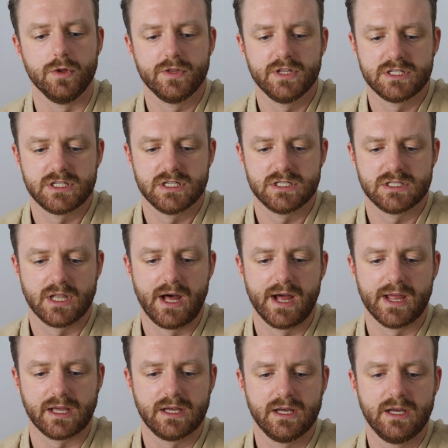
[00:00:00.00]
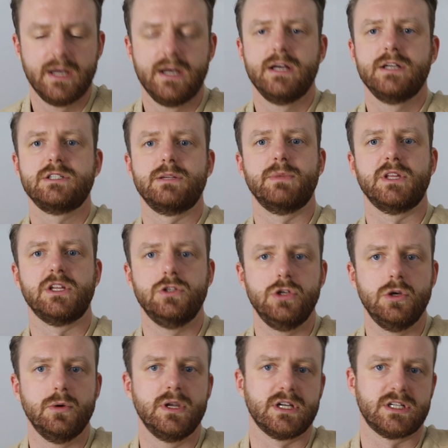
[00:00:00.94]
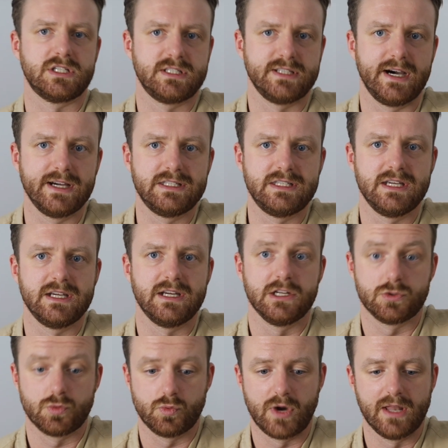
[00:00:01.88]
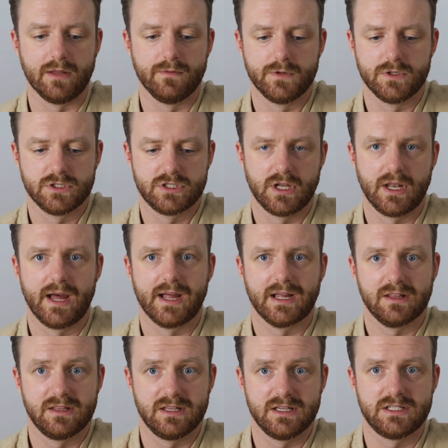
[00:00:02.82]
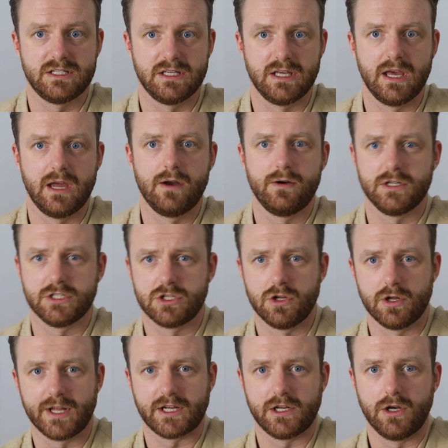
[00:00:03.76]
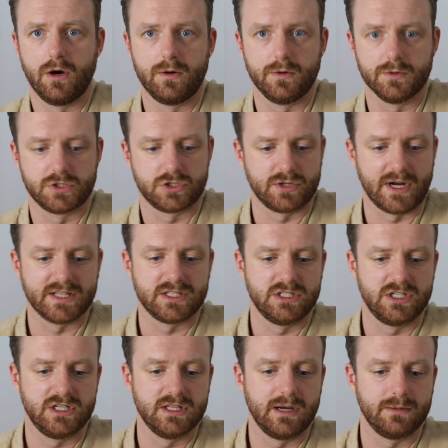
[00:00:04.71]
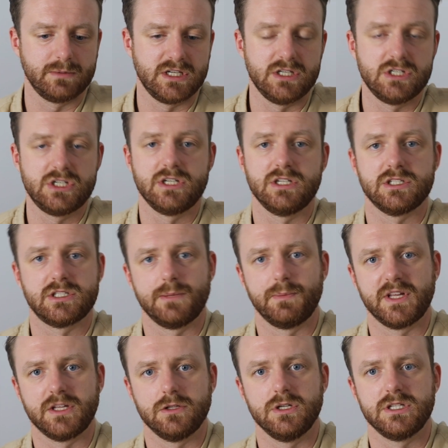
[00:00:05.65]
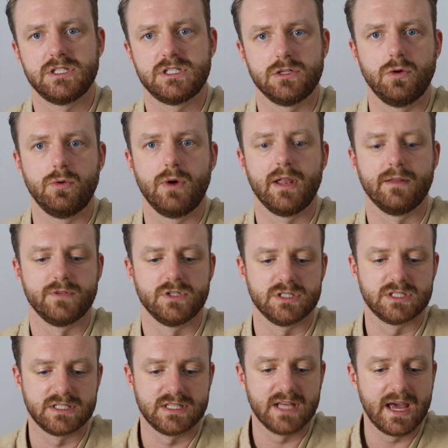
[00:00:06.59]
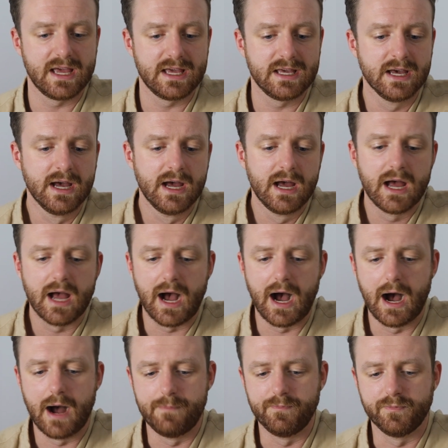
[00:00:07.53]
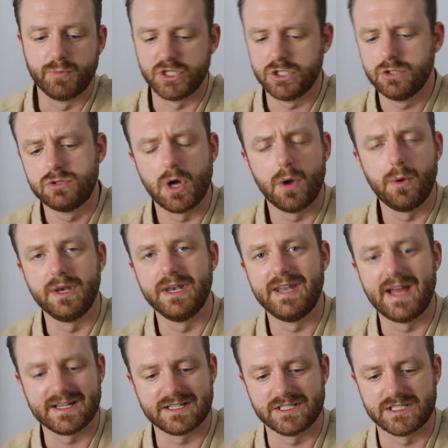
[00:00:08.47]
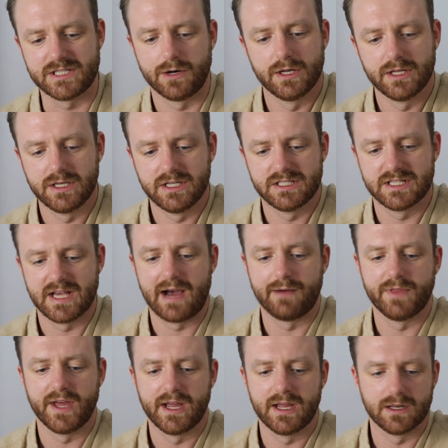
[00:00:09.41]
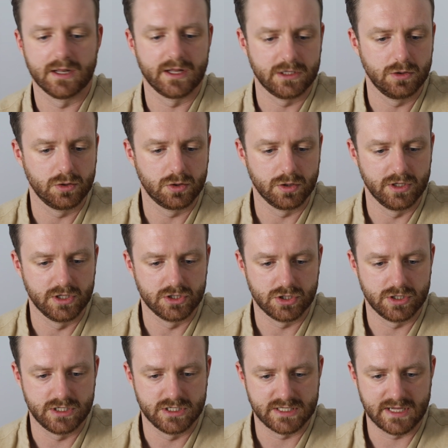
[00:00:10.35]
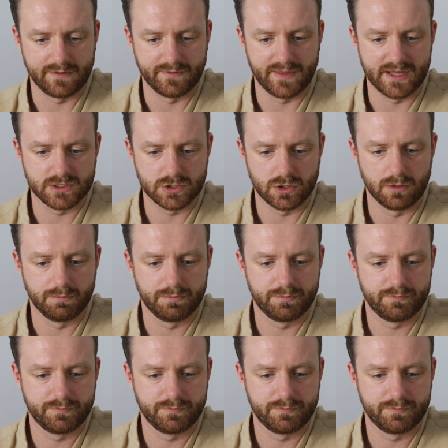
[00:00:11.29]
that this is something new and exciting and it's relevant to this year, and it's not an old strategy that I'm teaching. It's something that is still relevant today, but you don't necessarily need to have that in. You could literally just have that top